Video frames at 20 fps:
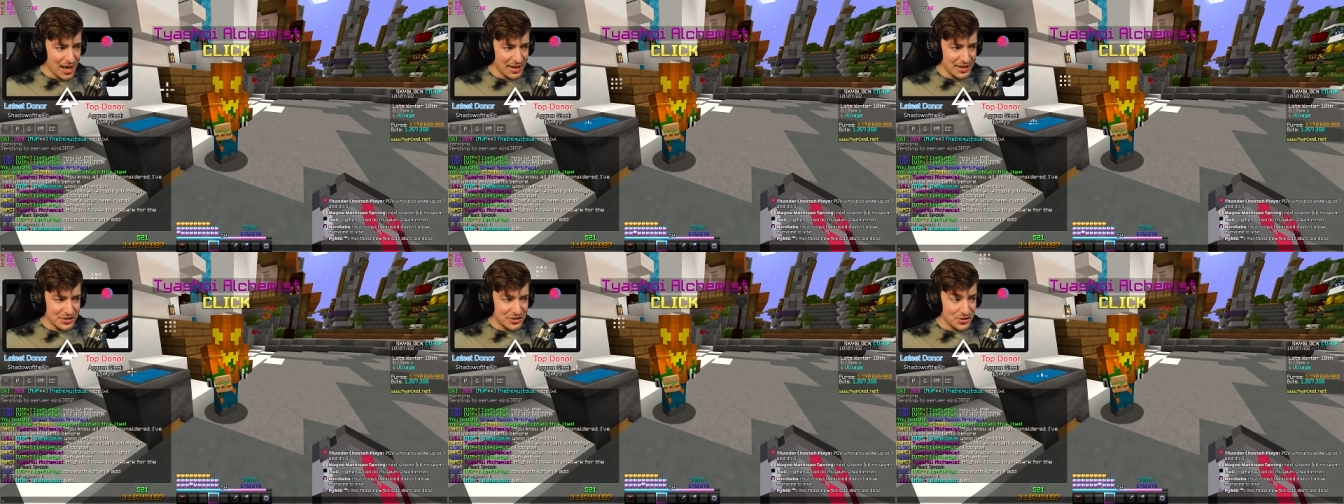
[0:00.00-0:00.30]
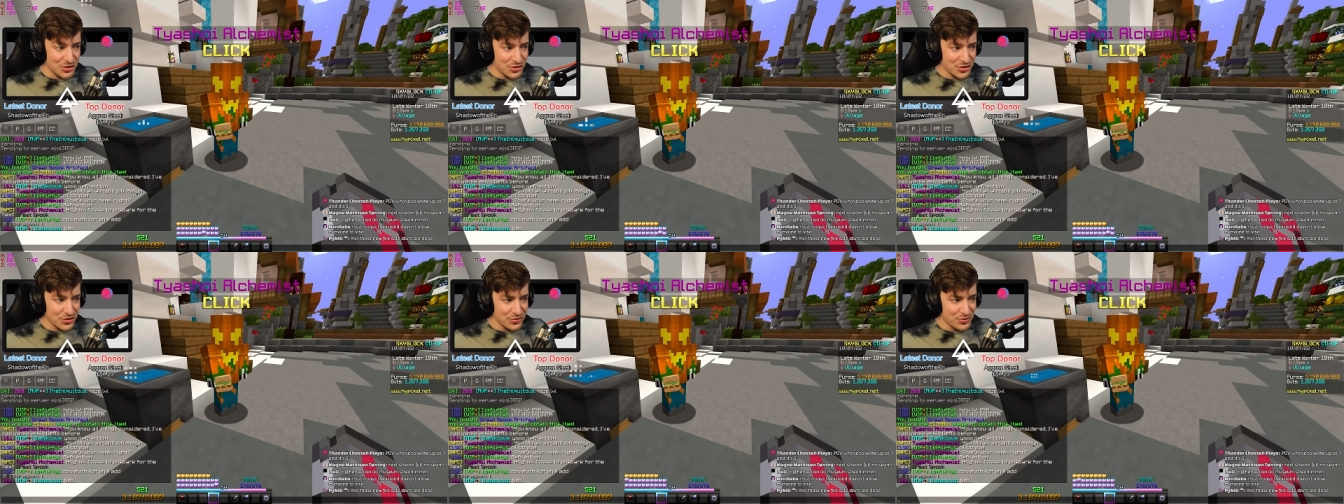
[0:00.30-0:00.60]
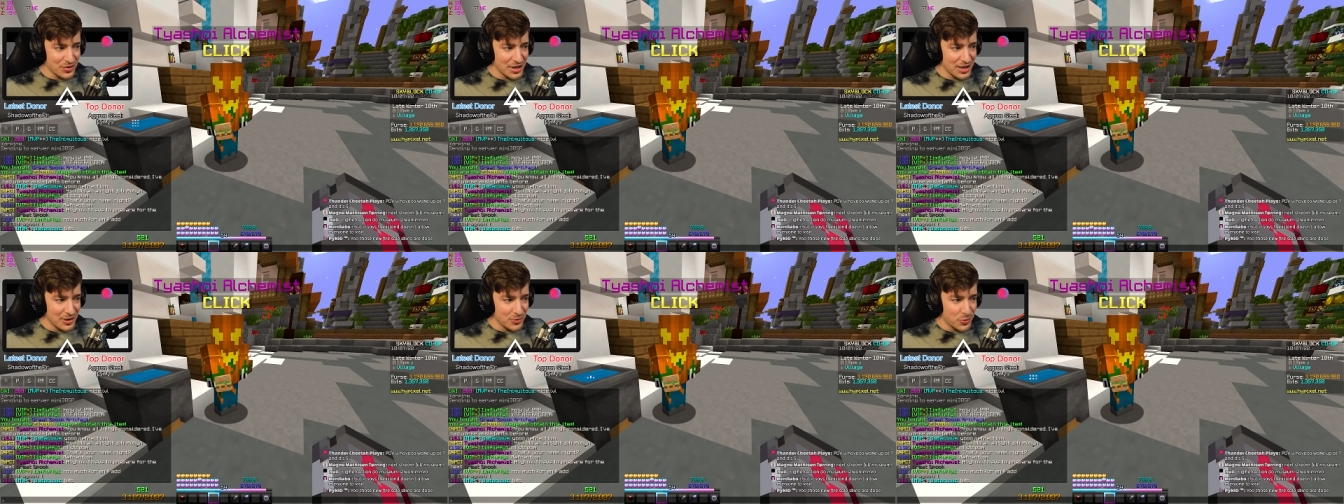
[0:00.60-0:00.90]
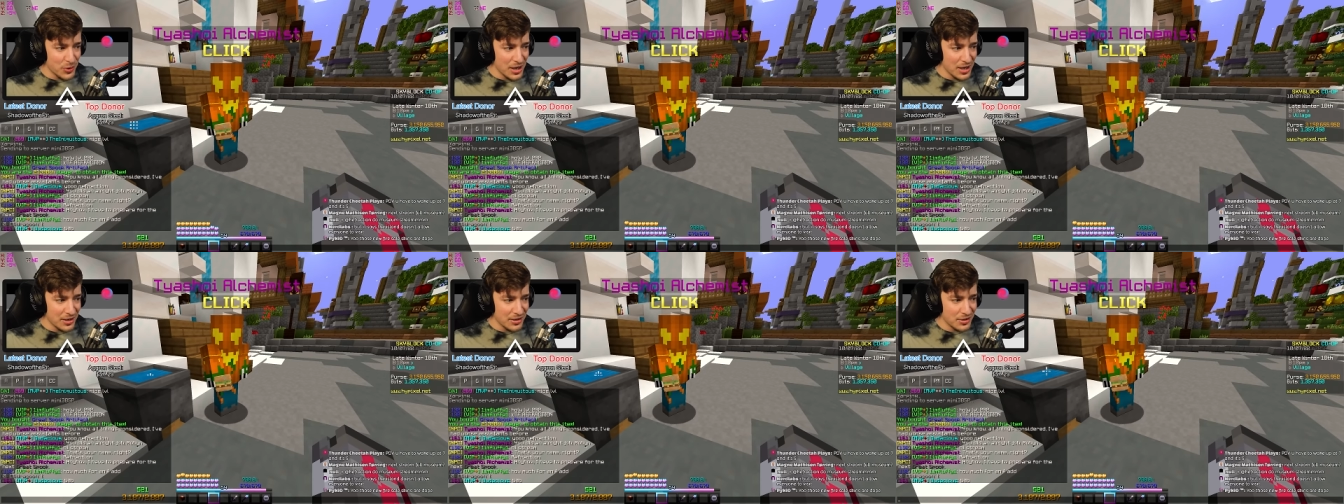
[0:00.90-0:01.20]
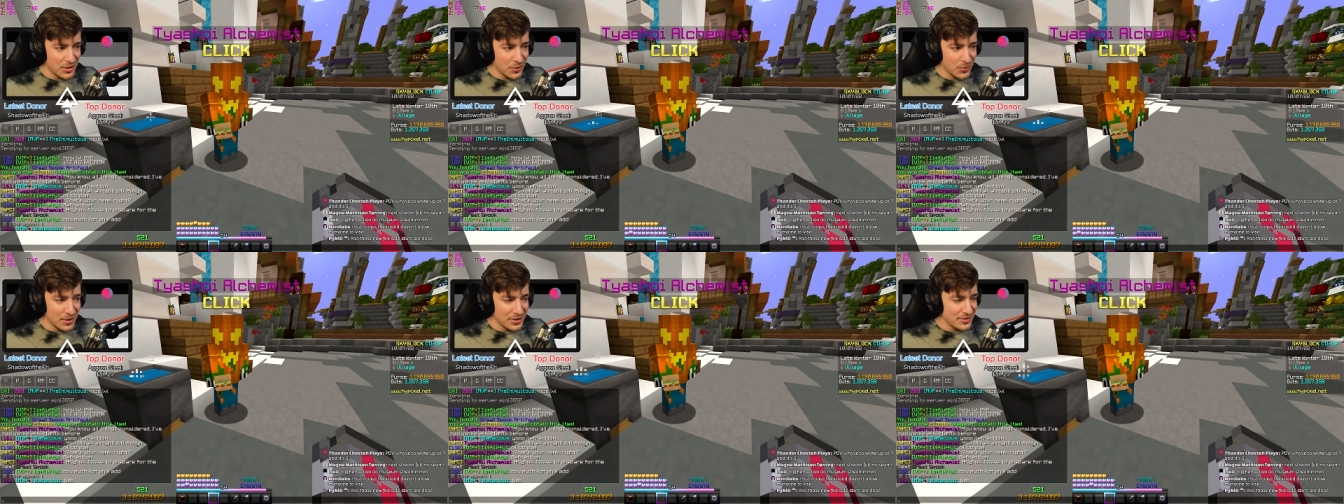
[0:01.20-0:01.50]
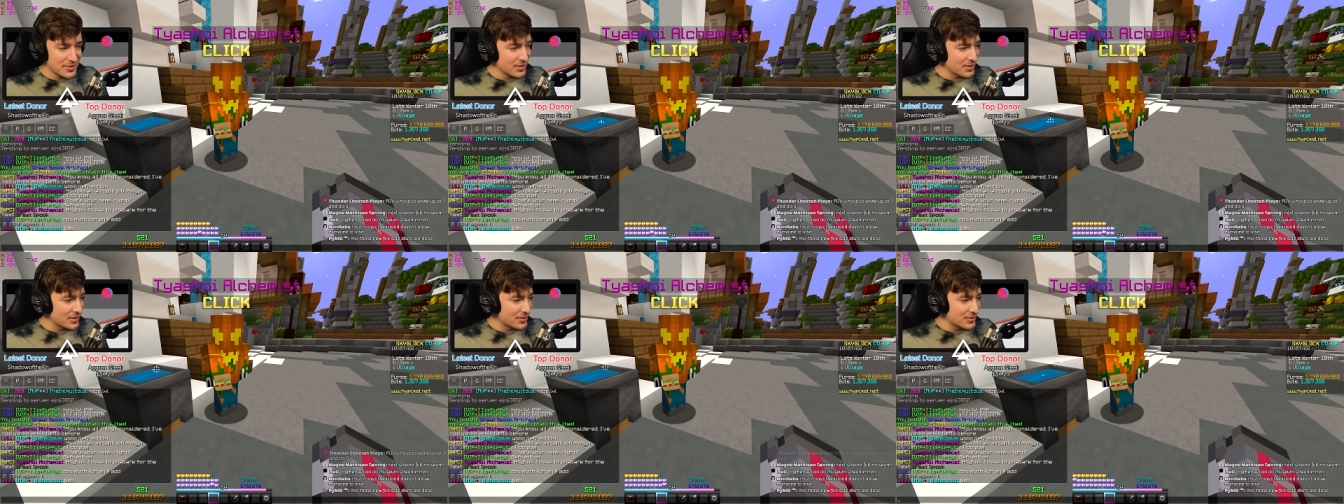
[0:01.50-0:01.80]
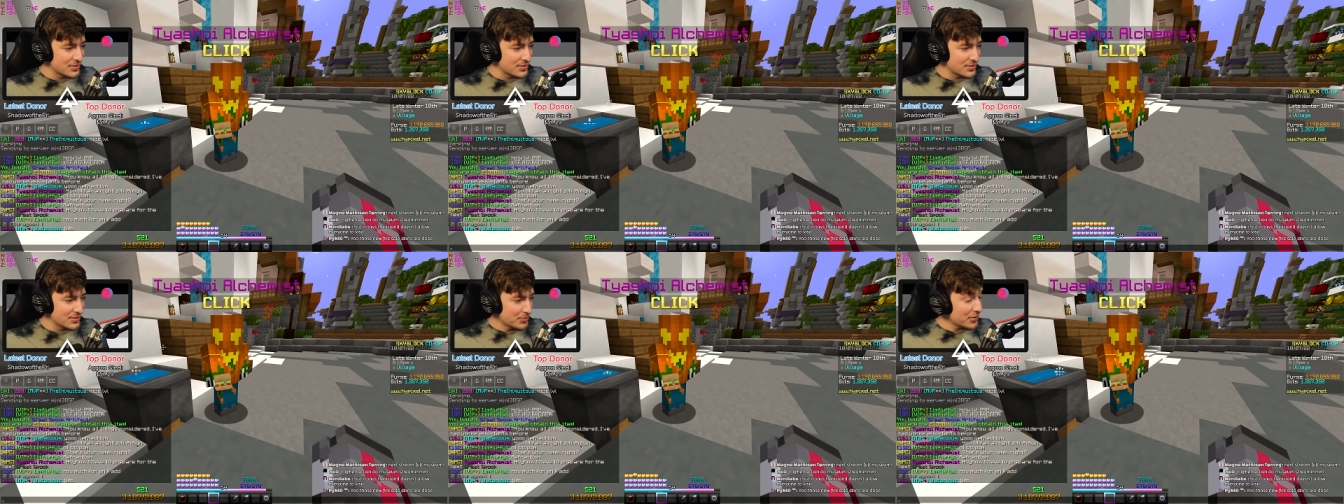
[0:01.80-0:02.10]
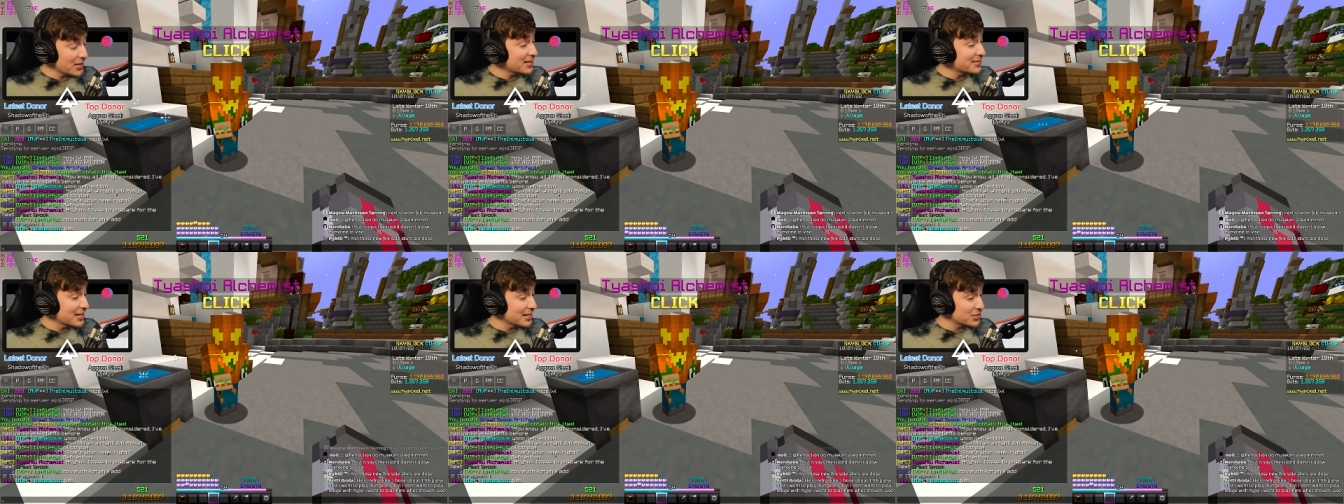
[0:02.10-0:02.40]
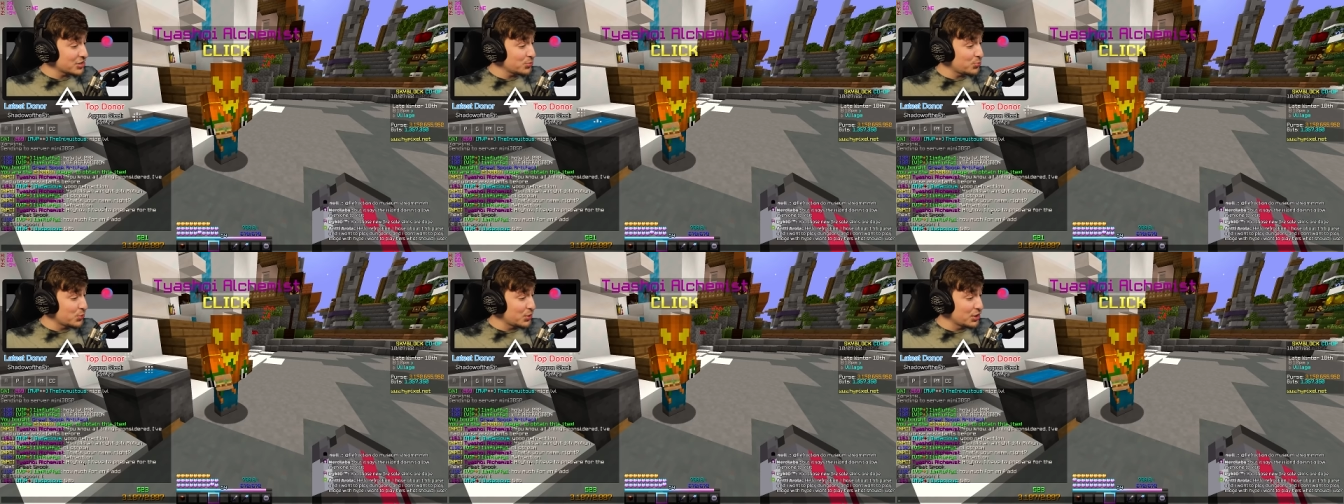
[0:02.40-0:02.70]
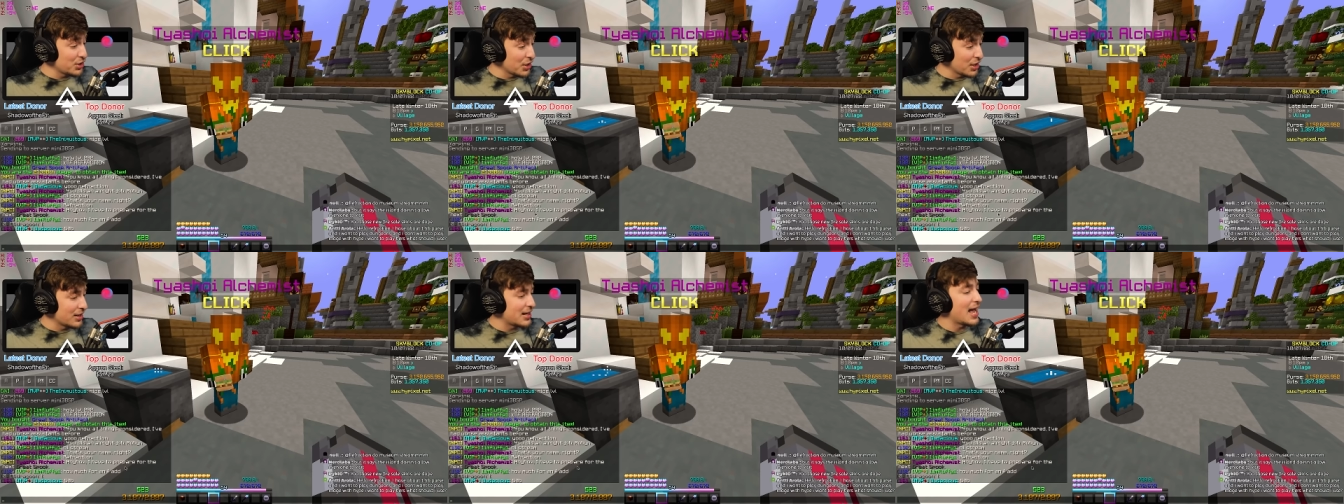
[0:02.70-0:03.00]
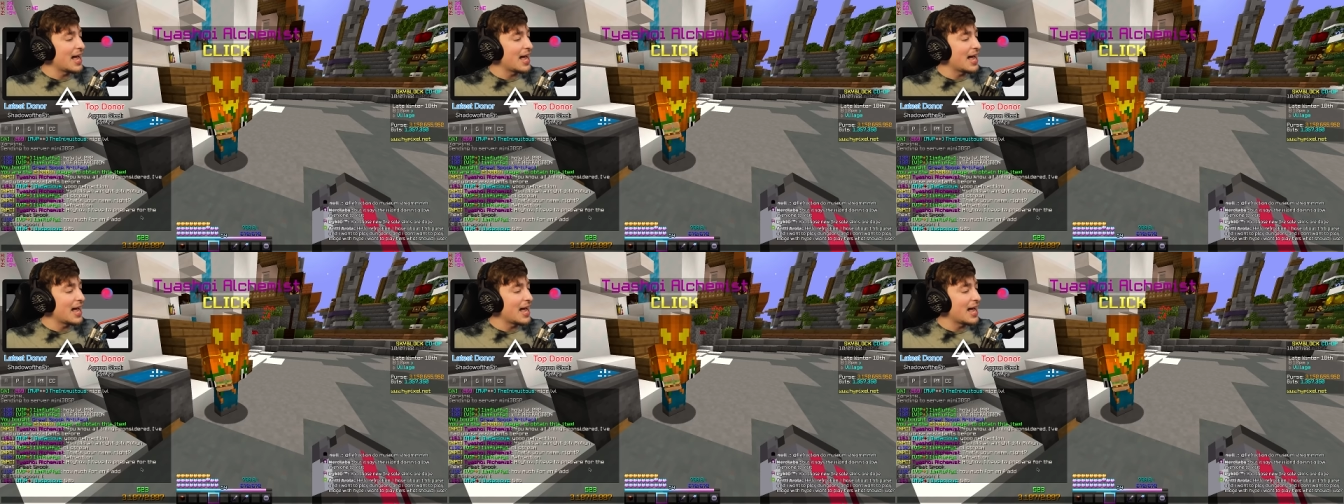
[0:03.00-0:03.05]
And it's just a really weird coincidence. But that's actually pretty good.